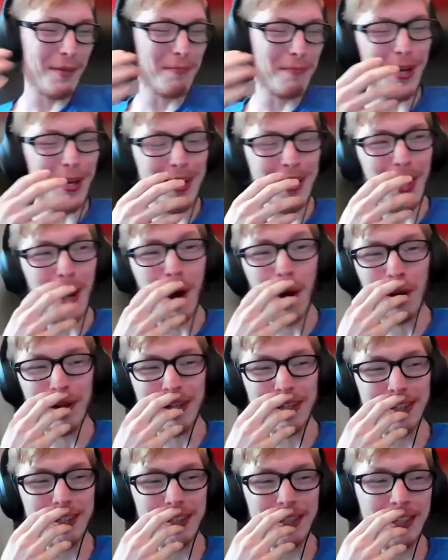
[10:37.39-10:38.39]
but no,
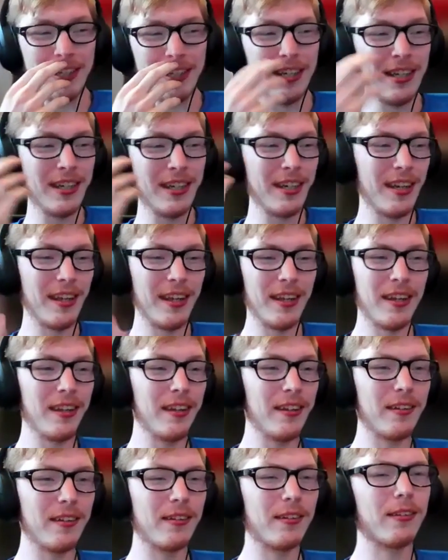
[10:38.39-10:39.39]
it, it it
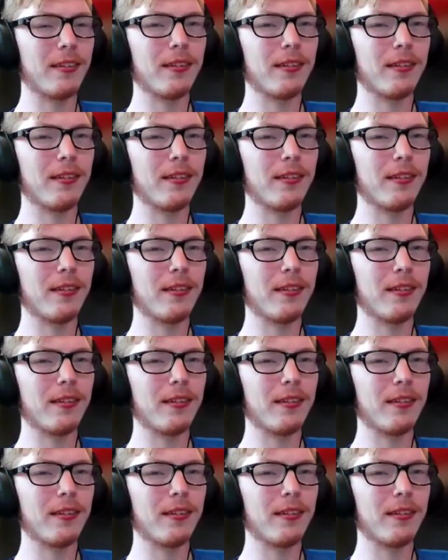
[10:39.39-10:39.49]
is.